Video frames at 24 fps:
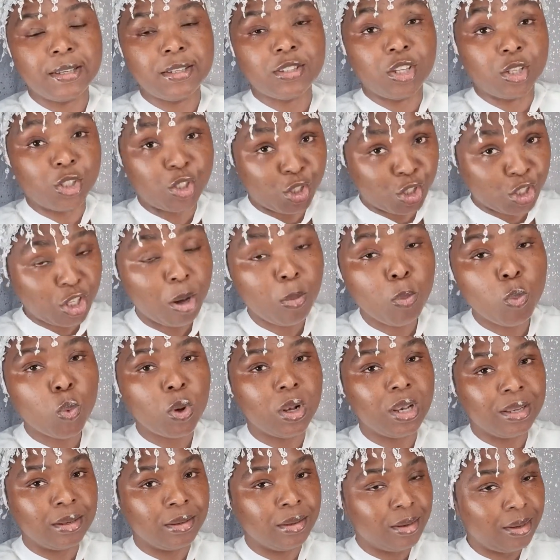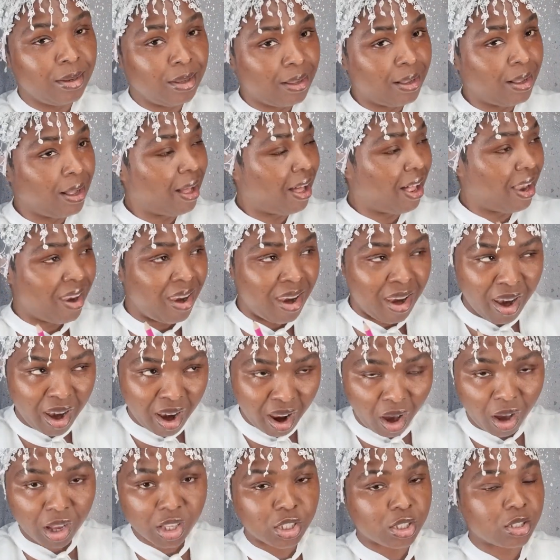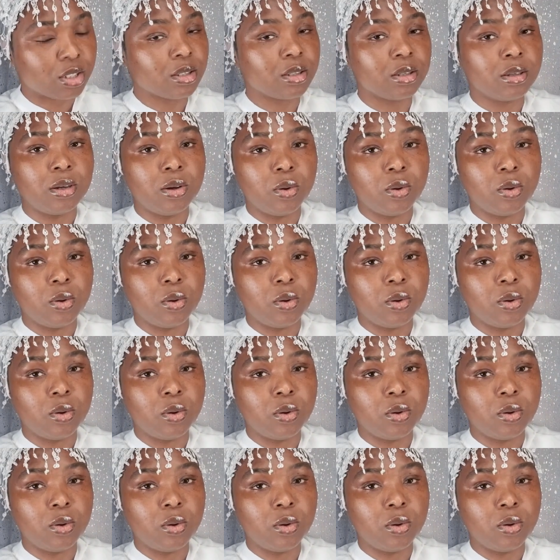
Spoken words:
So some will, a lot